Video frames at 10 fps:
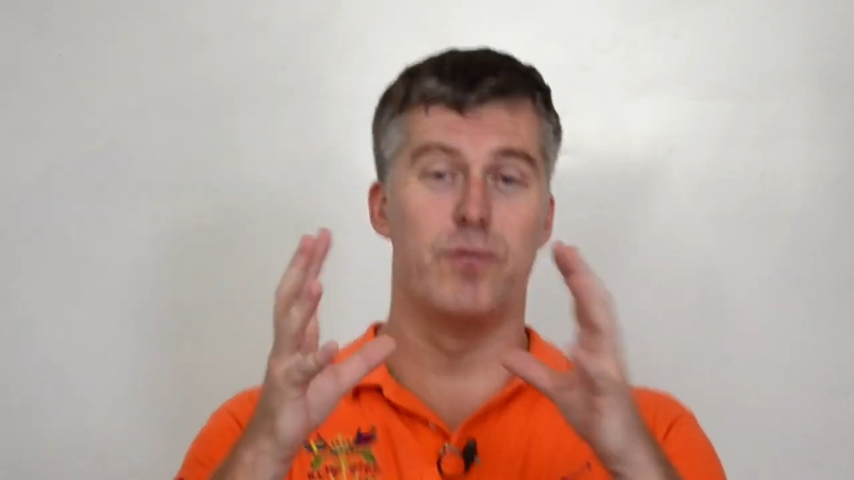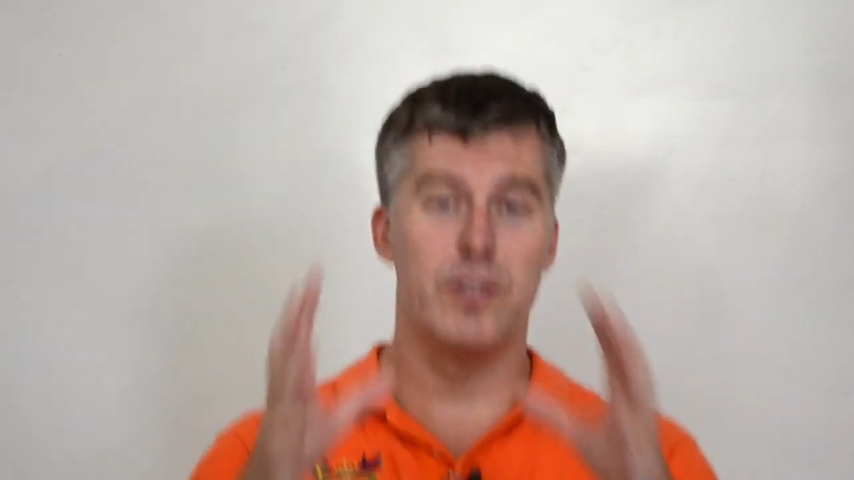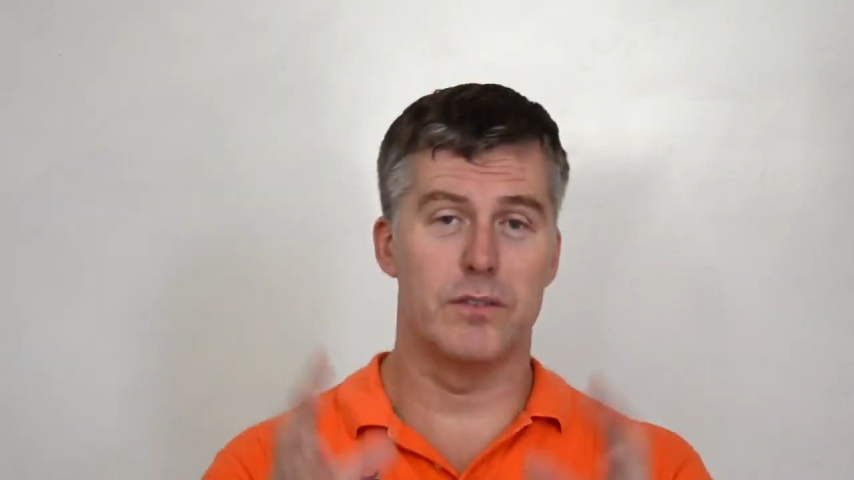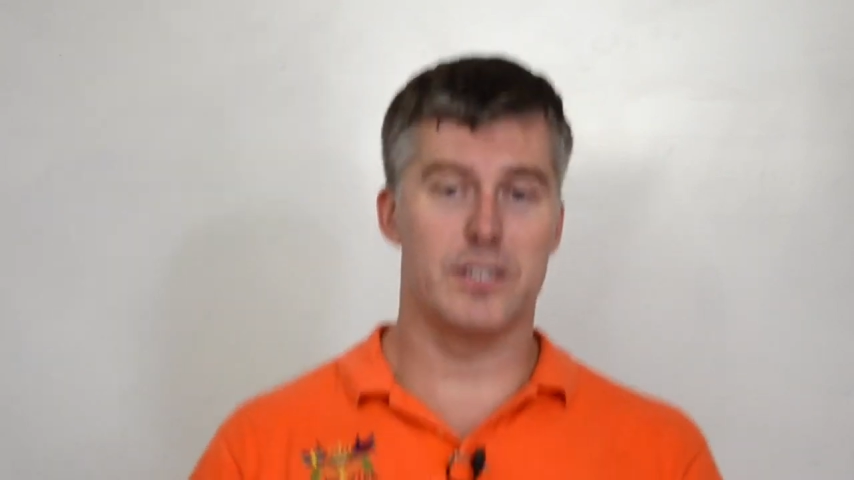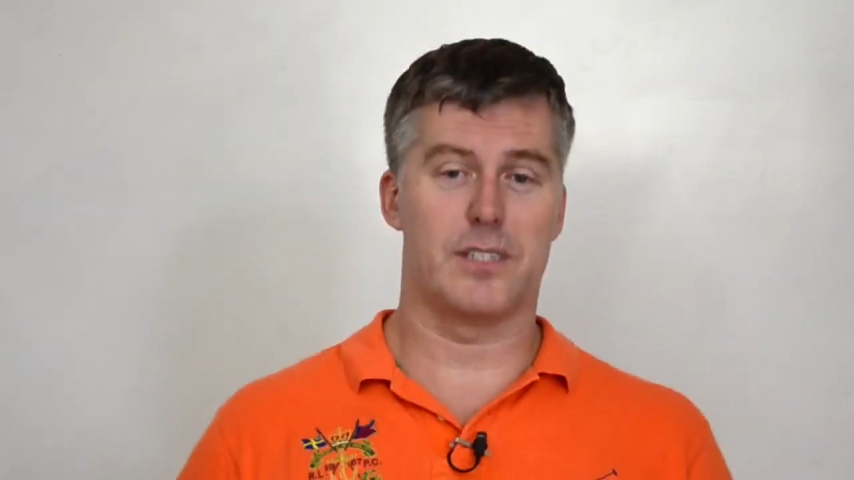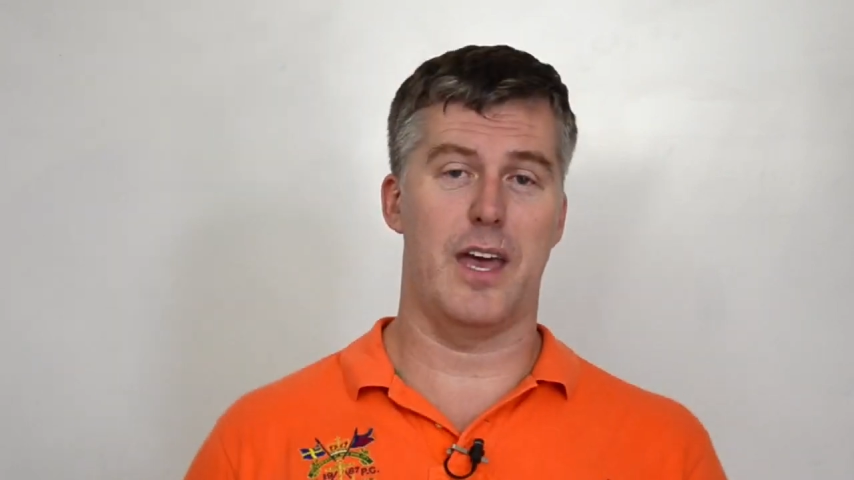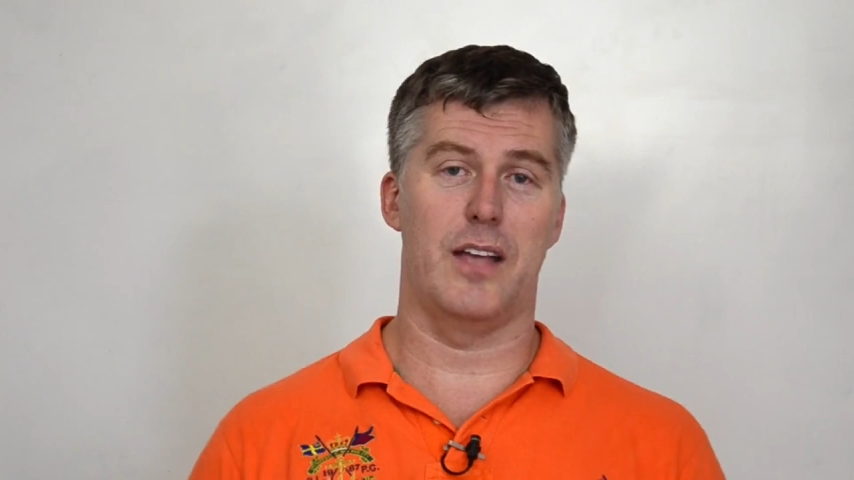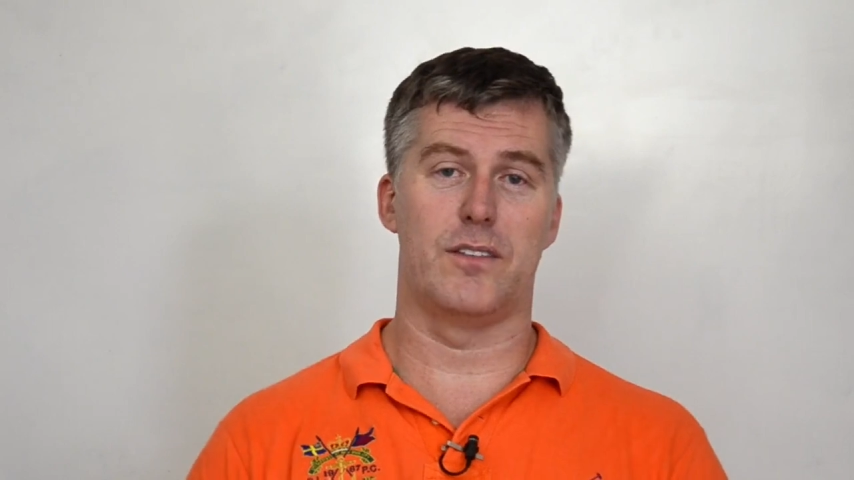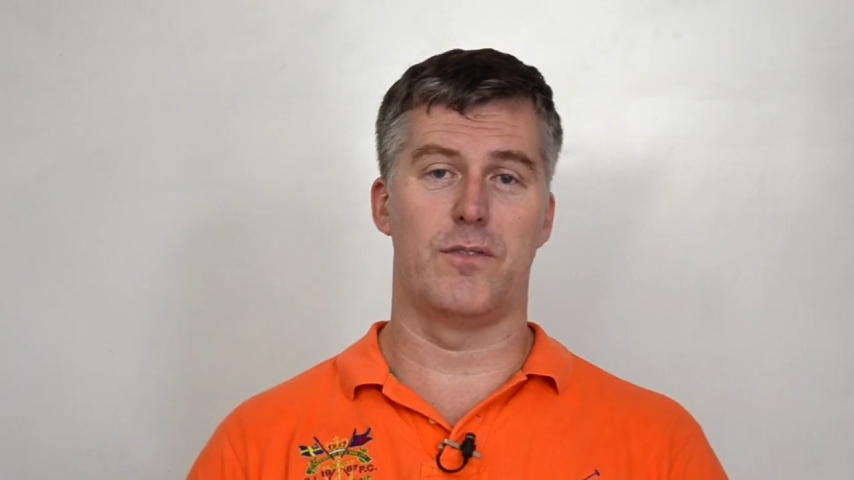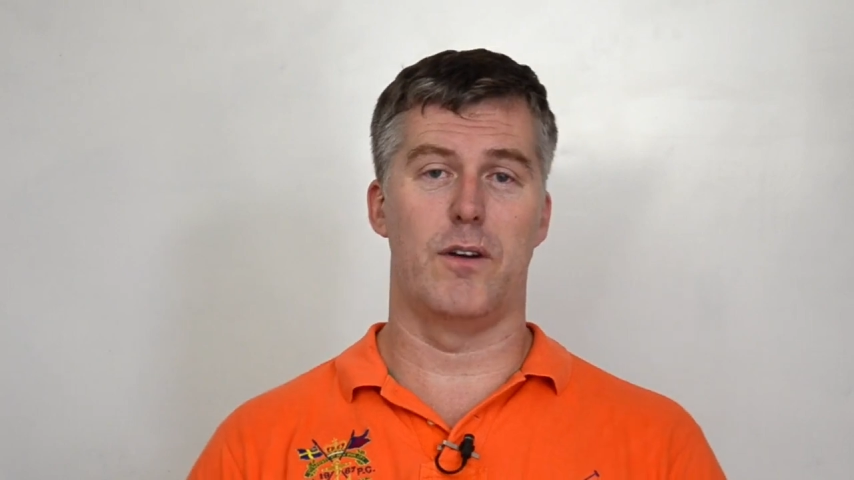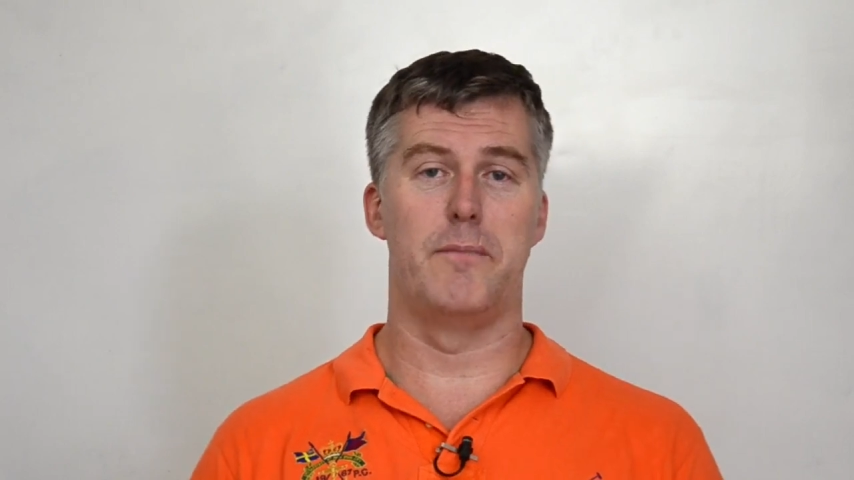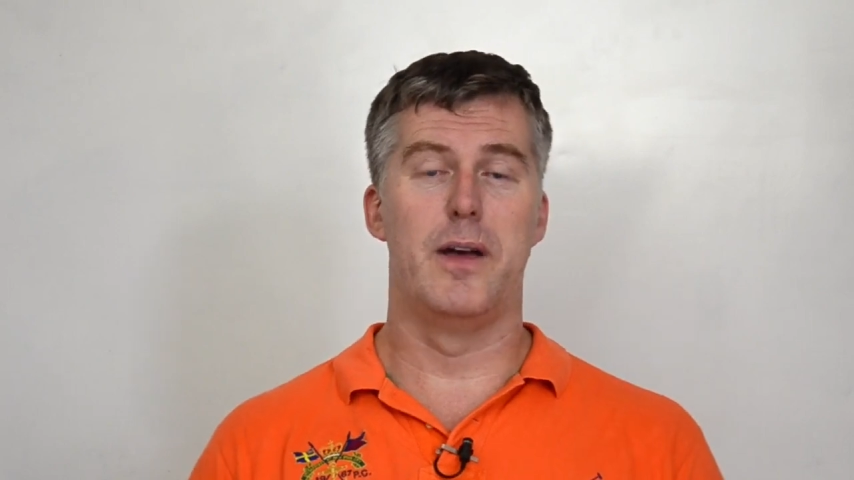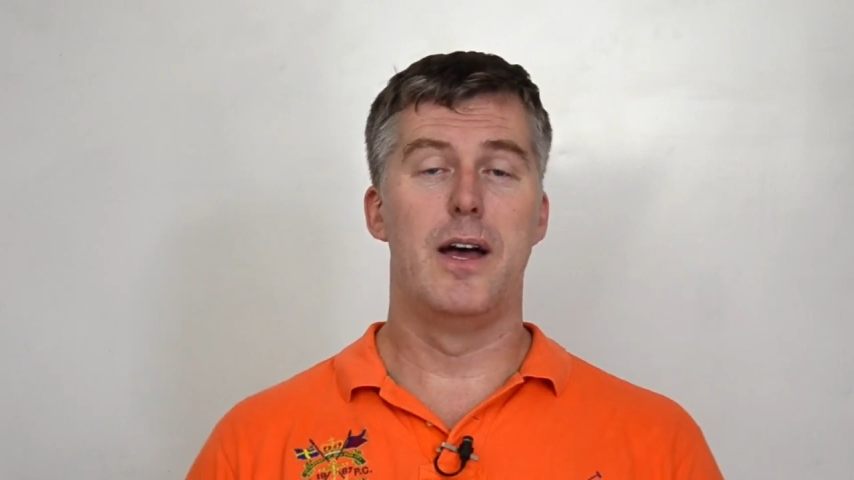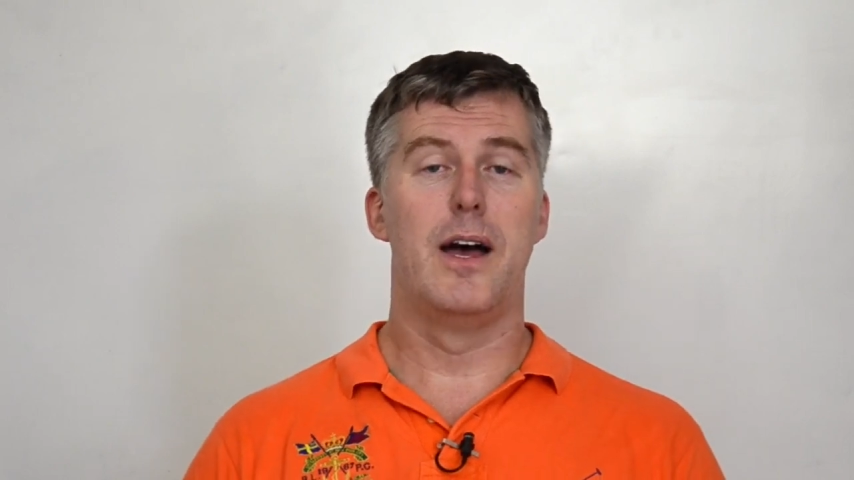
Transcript: the real discounts from.